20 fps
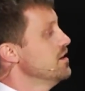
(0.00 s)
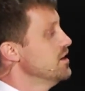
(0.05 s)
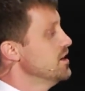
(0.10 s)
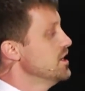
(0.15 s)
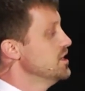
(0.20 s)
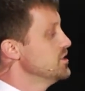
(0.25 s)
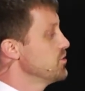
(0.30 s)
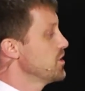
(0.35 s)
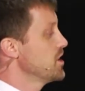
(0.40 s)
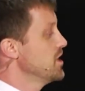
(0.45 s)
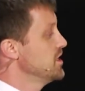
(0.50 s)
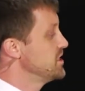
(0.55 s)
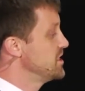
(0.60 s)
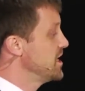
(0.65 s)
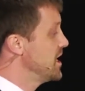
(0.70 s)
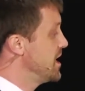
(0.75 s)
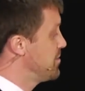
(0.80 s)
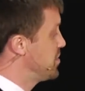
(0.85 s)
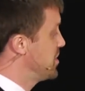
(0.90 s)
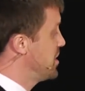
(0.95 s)
is we're going to
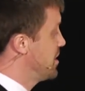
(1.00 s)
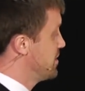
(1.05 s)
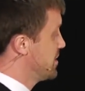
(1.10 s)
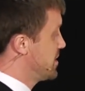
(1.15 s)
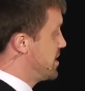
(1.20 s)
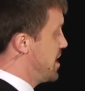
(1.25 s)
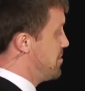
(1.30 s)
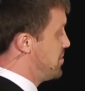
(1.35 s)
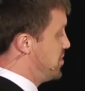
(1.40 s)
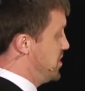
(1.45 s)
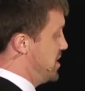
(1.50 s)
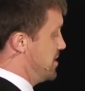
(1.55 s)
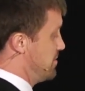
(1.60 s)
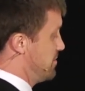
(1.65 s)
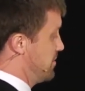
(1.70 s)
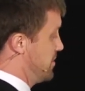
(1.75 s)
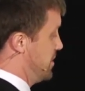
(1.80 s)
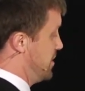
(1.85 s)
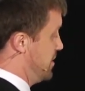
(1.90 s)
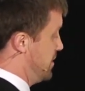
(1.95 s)
set up another company.
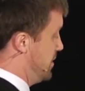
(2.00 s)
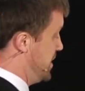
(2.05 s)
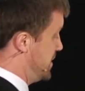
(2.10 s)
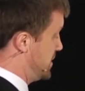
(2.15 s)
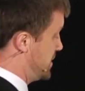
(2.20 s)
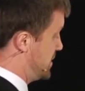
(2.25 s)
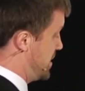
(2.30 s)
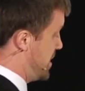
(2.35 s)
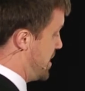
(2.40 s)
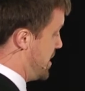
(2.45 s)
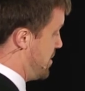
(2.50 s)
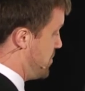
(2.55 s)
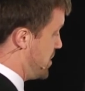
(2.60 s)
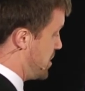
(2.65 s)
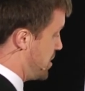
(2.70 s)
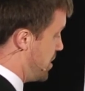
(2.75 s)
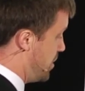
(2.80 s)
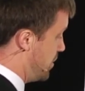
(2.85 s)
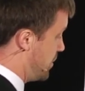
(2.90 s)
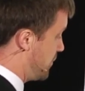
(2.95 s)
Let's say we
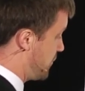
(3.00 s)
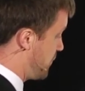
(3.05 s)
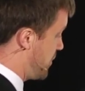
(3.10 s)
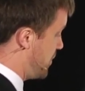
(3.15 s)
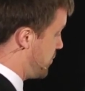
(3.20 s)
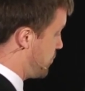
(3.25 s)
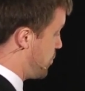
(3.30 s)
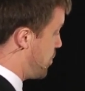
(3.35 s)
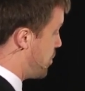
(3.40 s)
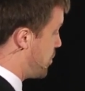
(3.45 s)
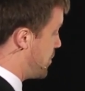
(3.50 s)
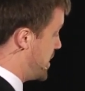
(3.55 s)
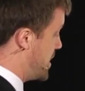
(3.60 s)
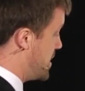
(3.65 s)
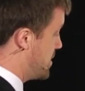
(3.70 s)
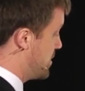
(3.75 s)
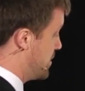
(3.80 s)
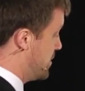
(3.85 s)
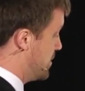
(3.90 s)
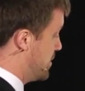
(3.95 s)
call our friend
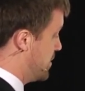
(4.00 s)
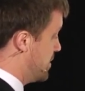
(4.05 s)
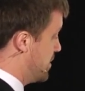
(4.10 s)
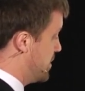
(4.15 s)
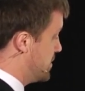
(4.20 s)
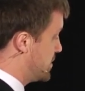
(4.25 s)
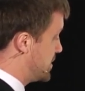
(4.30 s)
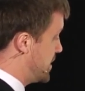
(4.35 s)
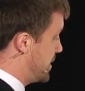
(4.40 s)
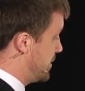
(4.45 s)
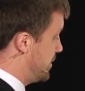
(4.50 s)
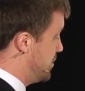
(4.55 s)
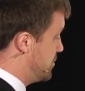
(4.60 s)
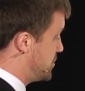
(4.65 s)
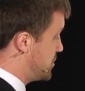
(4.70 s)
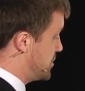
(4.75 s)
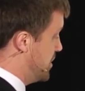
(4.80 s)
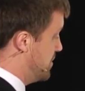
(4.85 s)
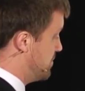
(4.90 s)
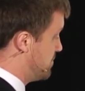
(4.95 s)
Rory in St.
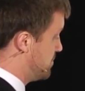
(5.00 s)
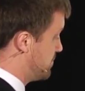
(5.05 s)
Lucia.